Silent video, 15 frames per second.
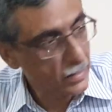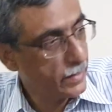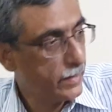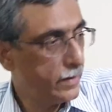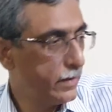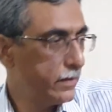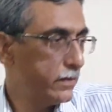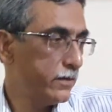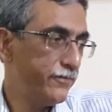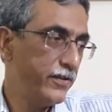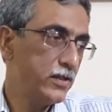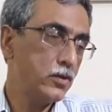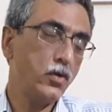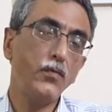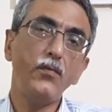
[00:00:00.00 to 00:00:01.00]
And
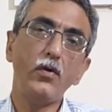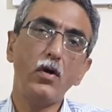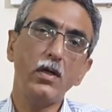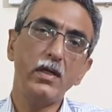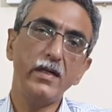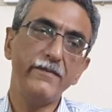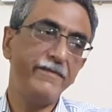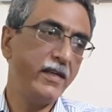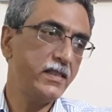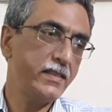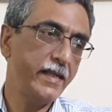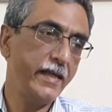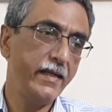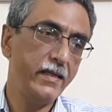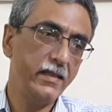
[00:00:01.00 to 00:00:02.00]
first of all, it was
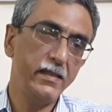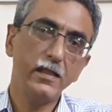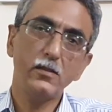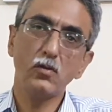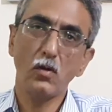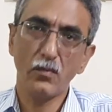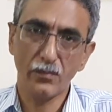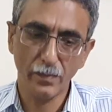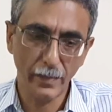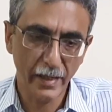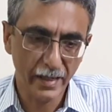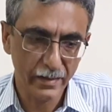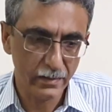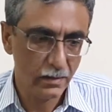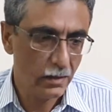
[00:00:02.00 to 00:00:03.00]
sent in the
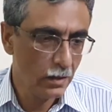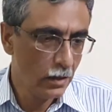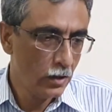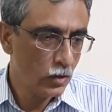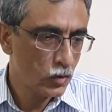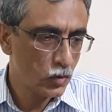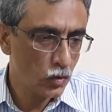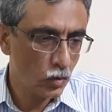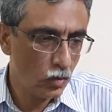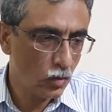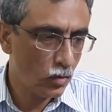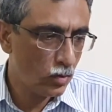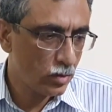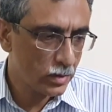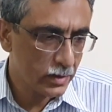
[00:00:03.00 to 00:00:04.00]
software. So
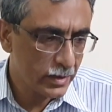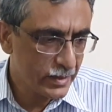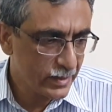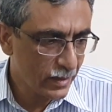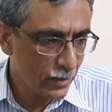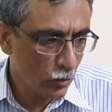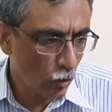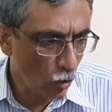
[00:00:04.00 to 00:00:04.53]
these are